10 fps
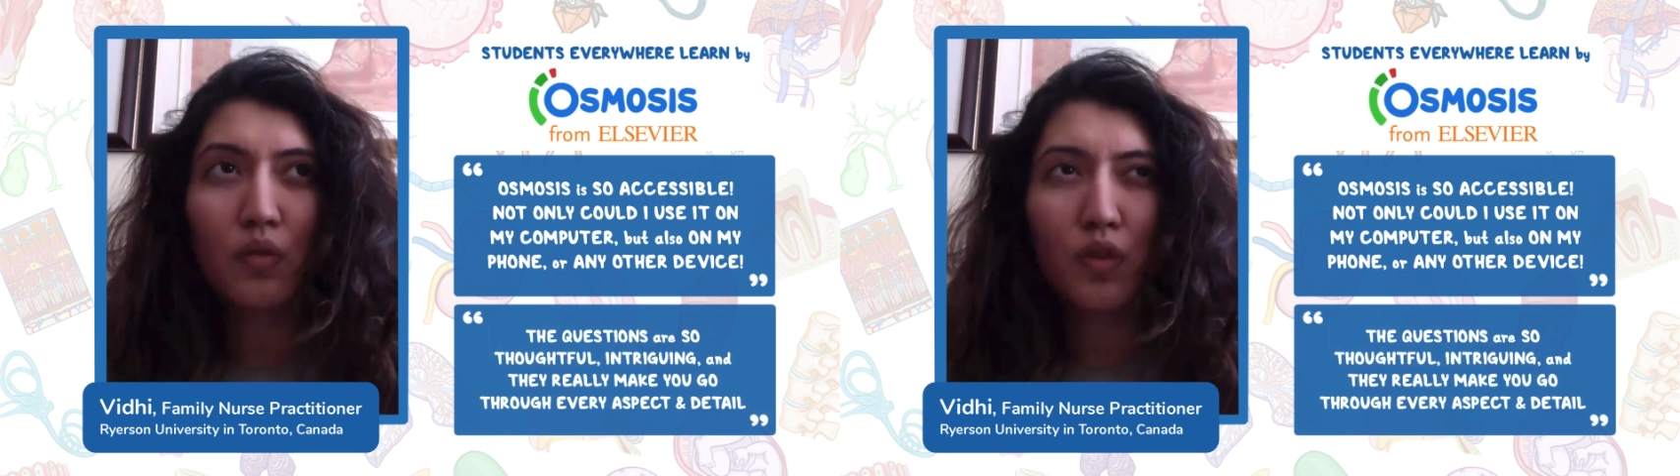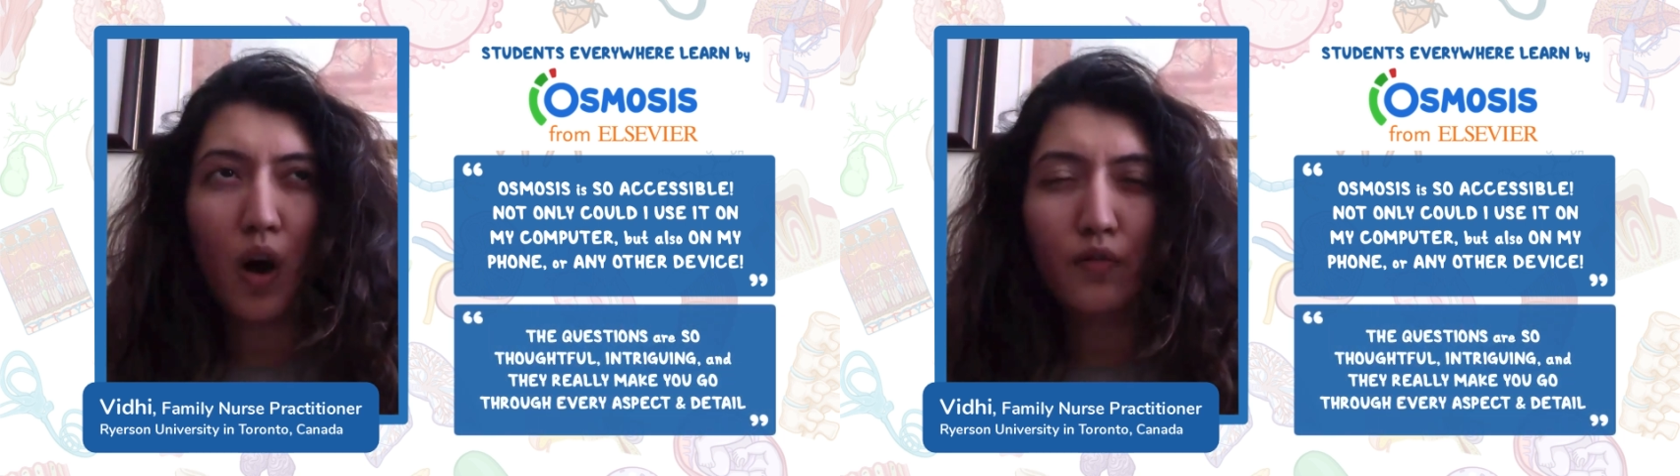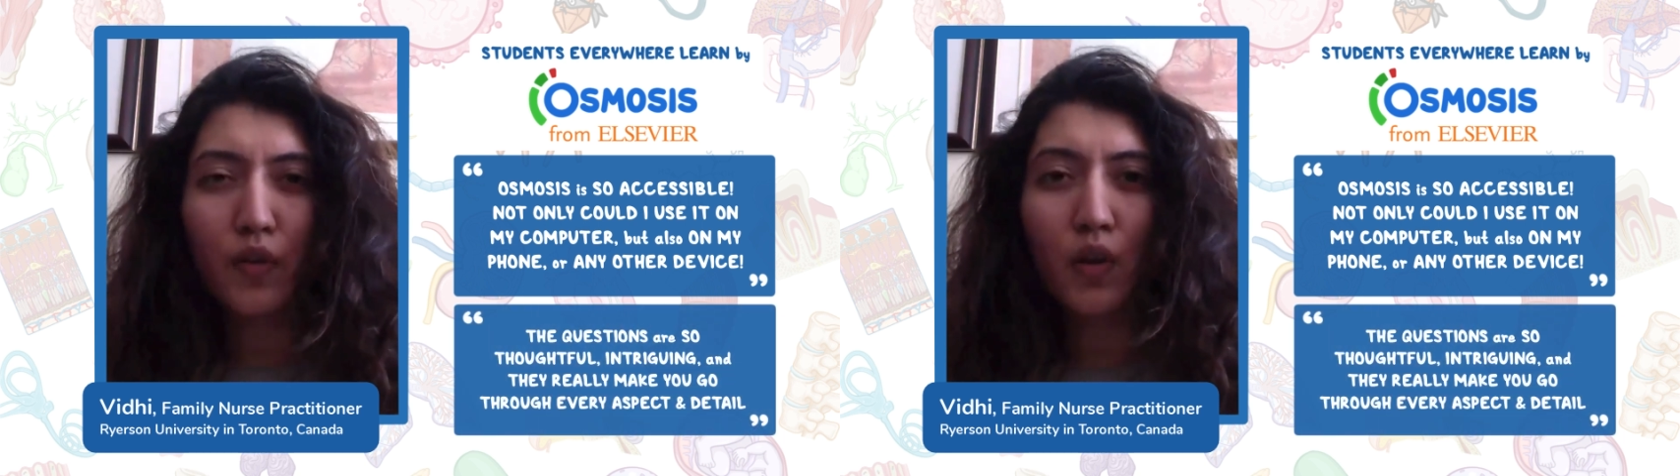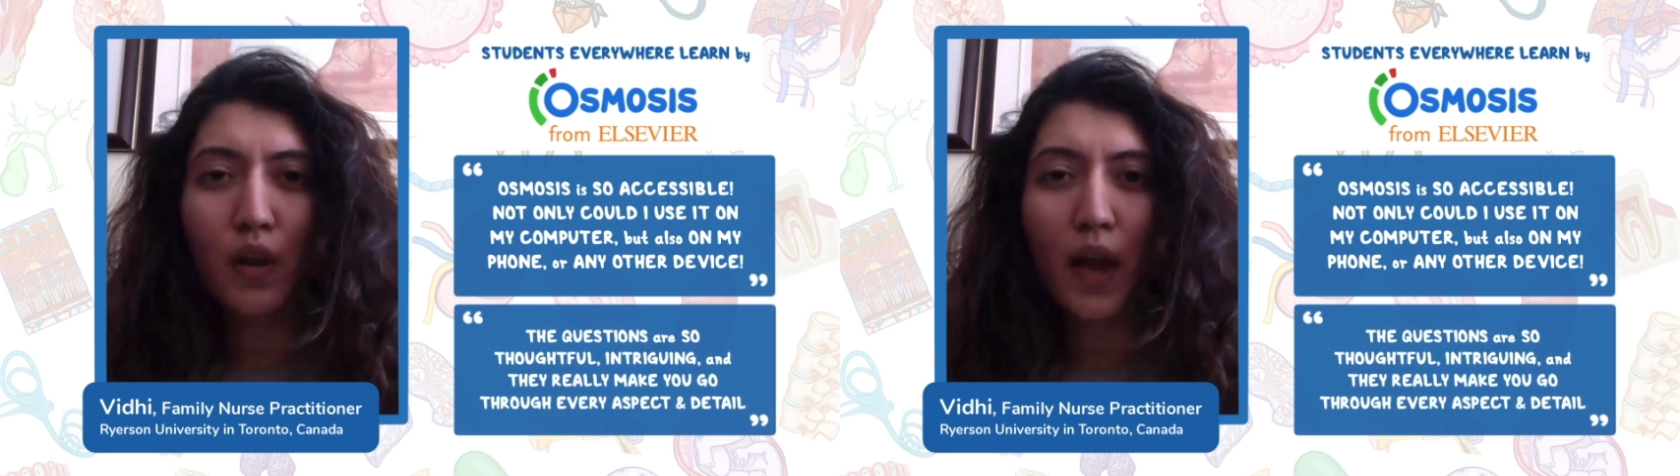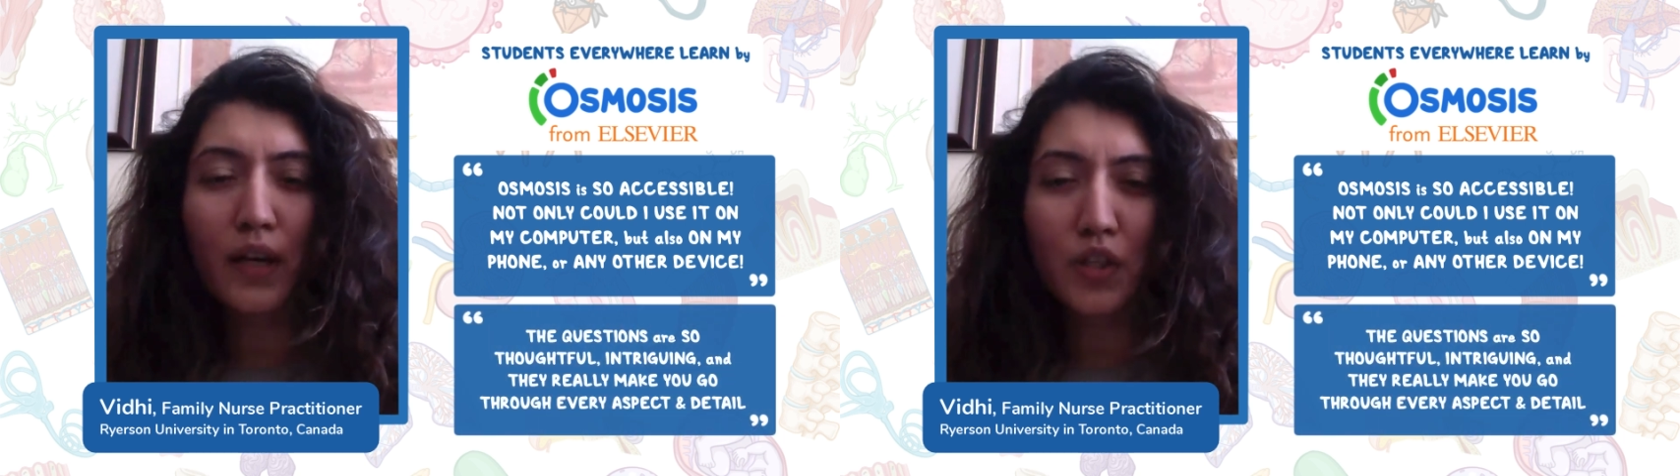
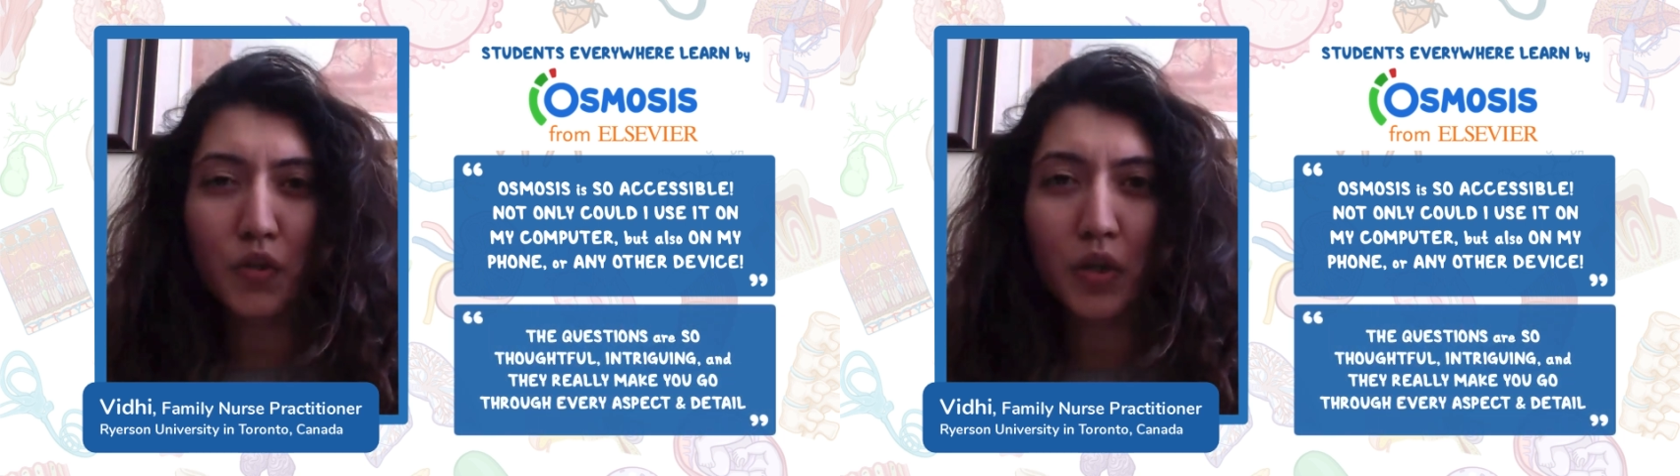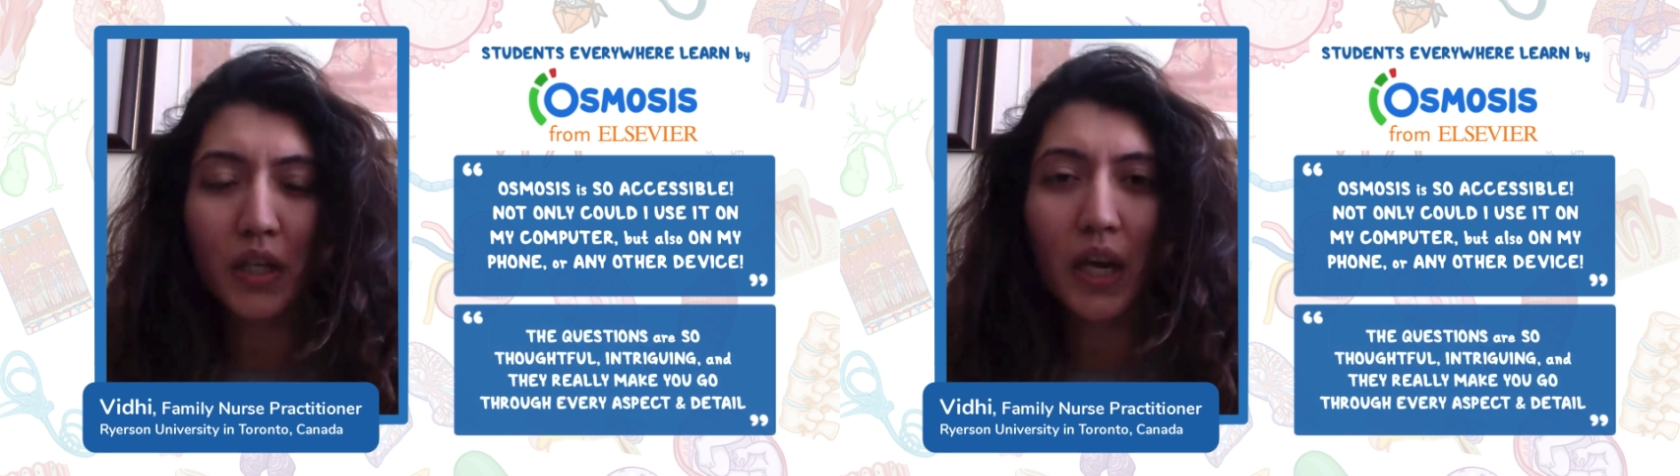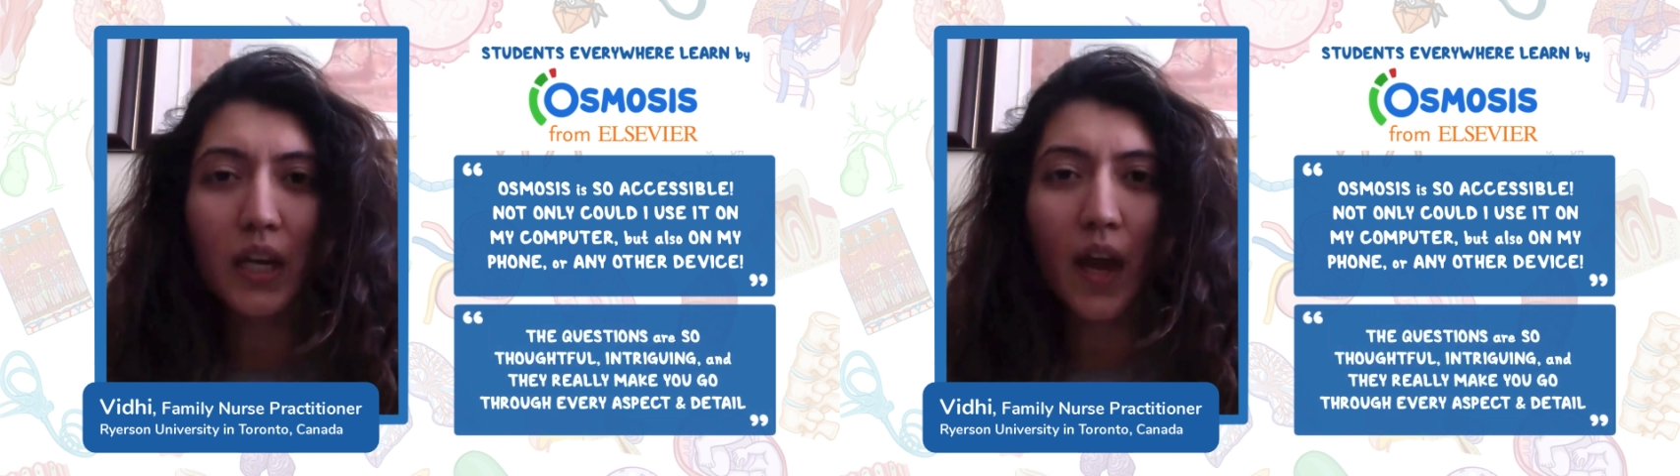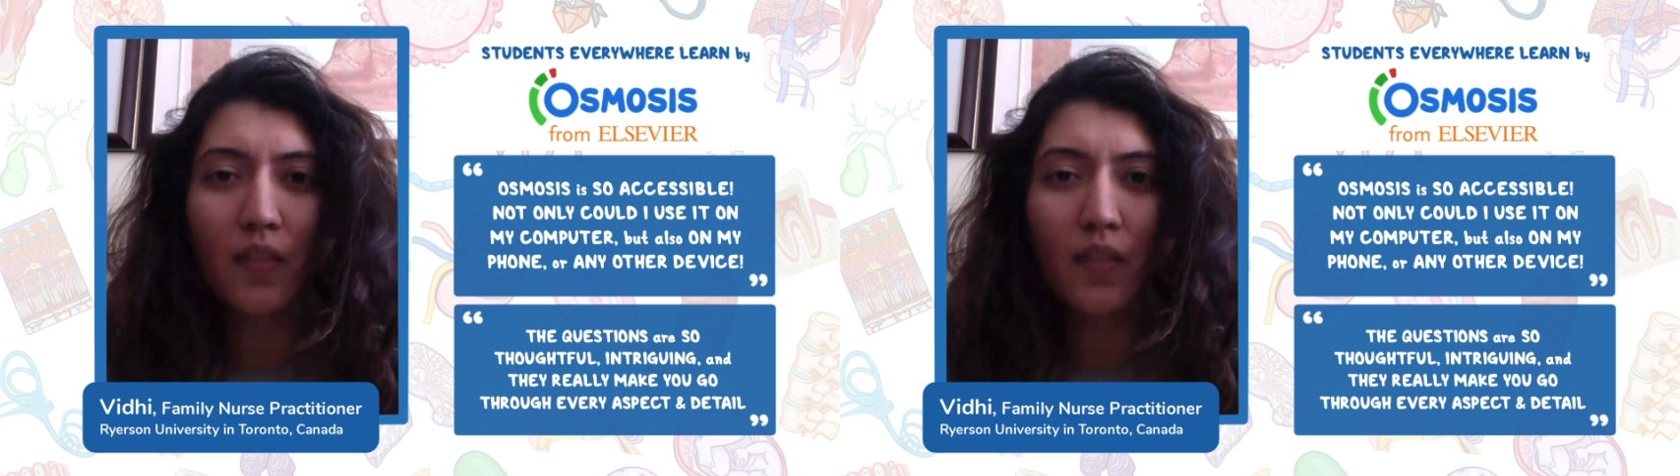thoughtful and intriguing,